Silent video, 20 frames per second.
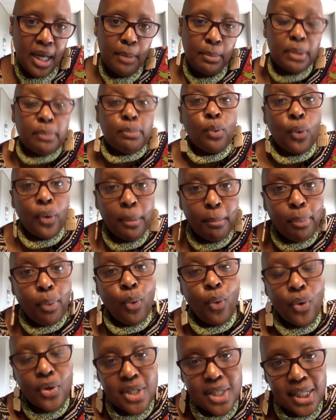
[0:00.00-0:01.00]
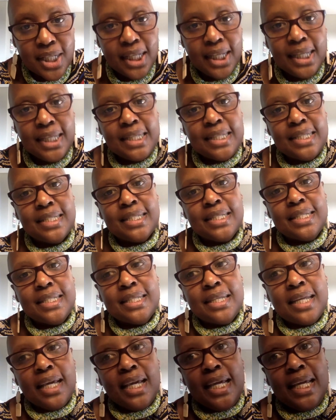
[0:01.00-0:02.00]
But more importantly,
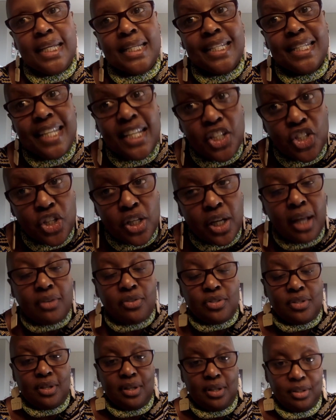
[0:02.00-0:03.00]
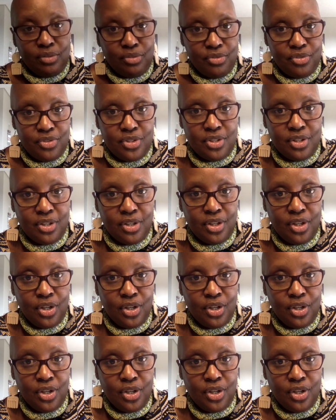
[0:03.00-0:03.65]
teaching ourselves